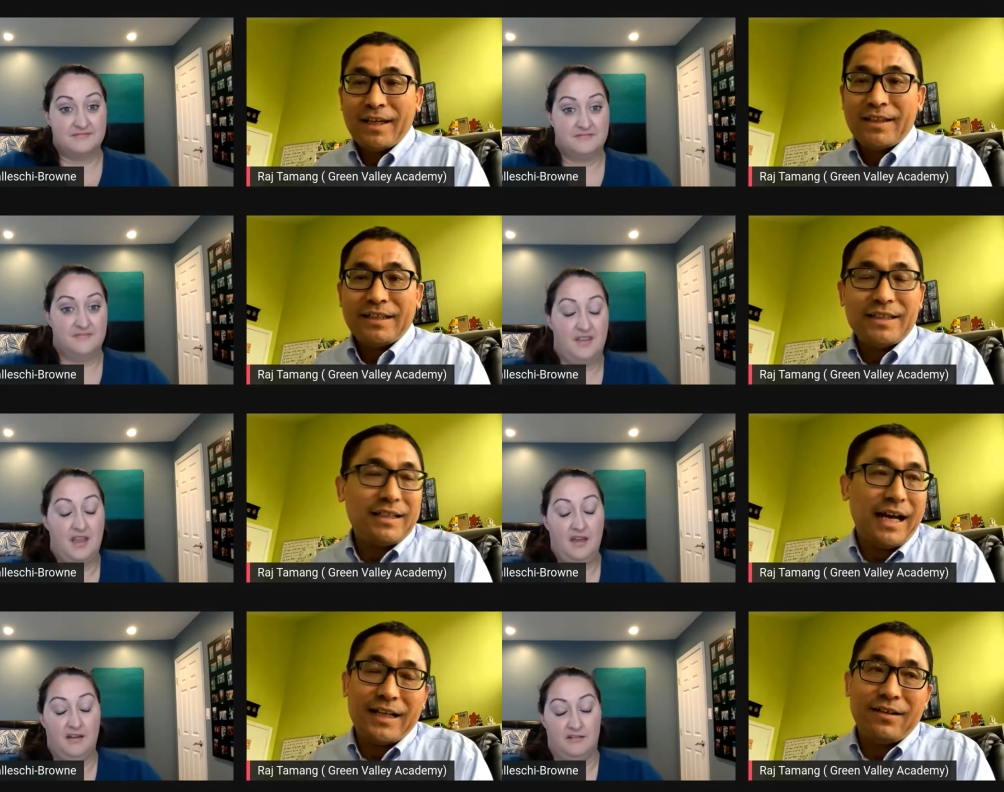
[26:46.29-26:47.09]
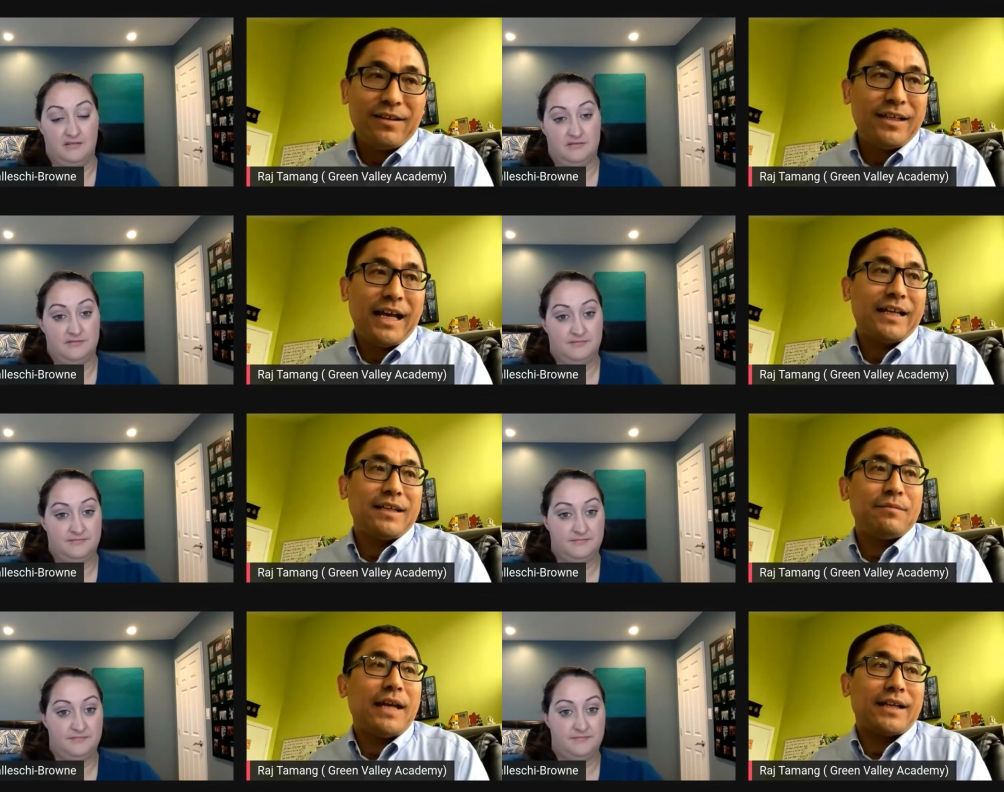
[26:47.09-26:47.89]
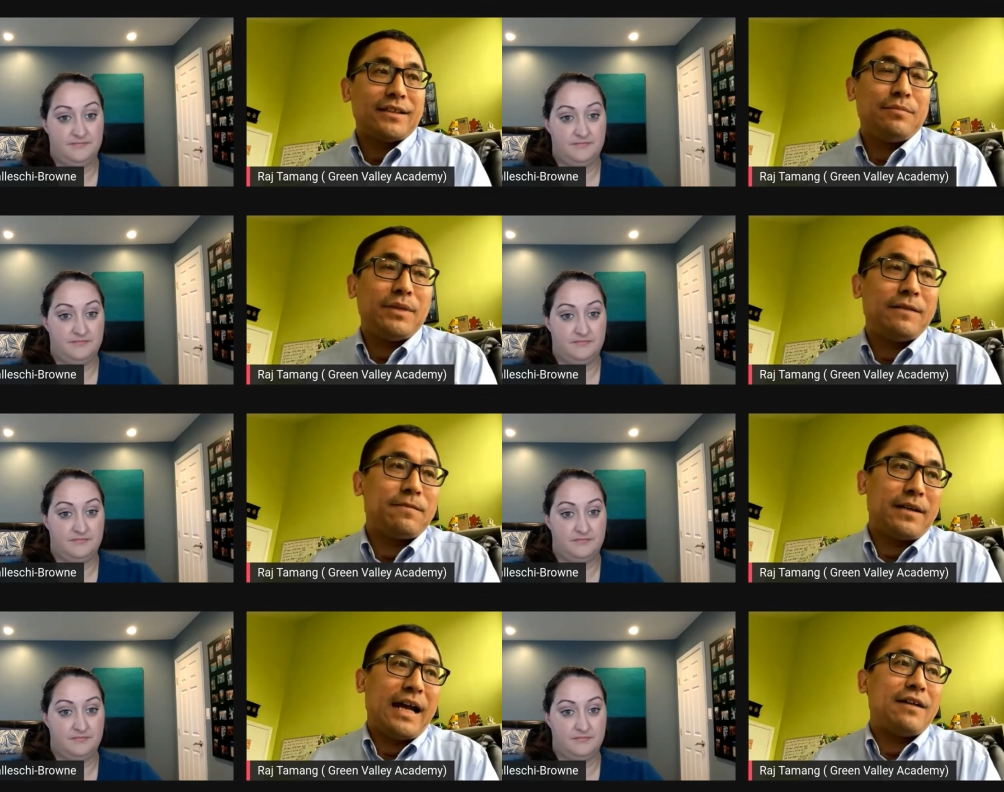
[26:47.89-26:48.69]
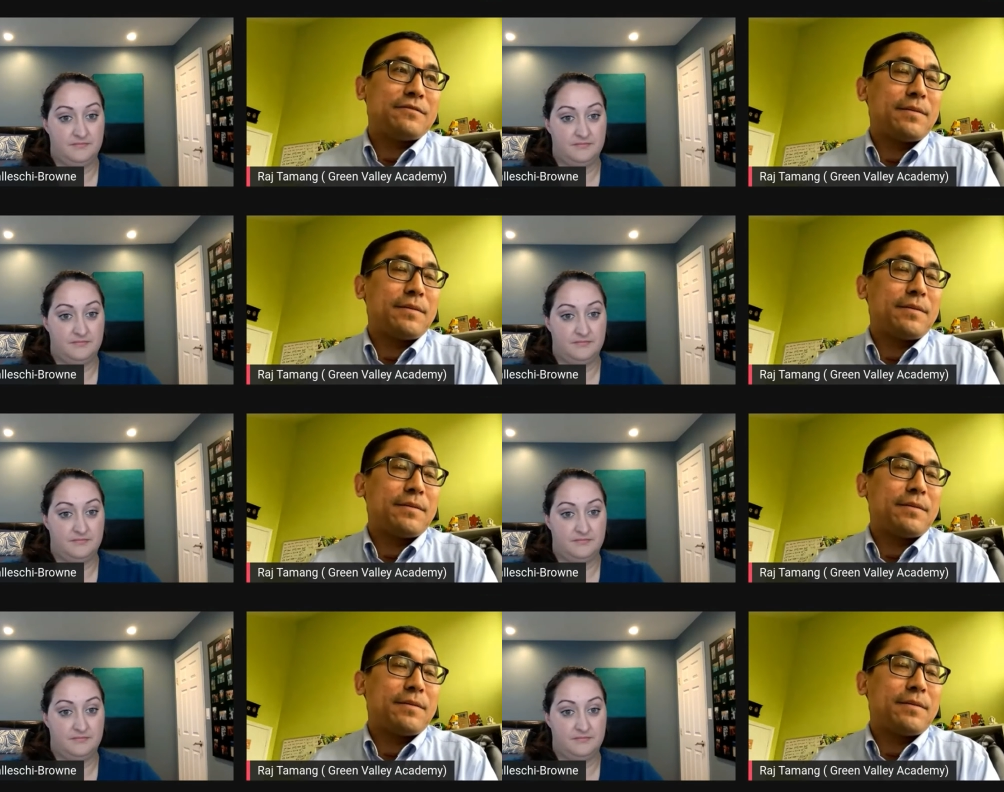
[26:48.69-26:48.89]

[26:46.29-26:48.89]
Speaker 1: And they said, yeah. I don't think I can actually build for a house